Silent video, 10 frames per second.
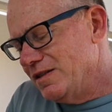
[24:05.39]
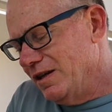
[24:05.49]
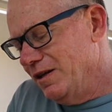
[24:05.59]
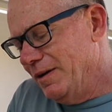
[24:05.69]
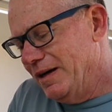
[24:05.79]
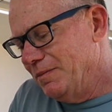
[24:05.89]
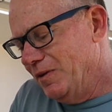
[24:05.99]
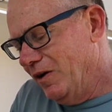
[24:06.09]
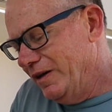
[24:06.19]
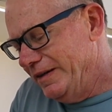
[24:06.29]
So
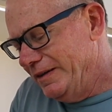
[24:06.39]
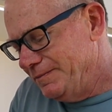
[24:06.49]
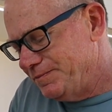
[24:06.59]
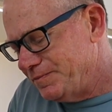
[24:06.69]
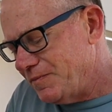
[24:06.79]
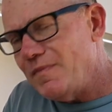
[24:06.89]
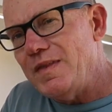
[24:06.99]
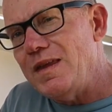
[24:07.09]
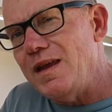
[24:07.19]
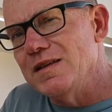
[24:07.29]
as
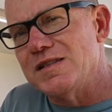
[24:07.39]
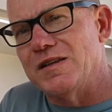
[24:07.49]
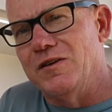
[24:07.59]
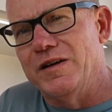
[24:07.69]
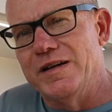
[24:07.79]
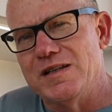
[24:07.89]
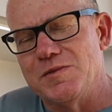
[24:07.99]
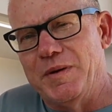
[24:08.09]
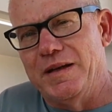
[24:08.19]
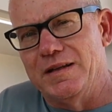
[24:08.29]
I said, I
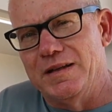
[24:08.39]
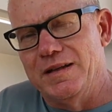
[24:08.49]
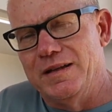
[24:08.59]
spent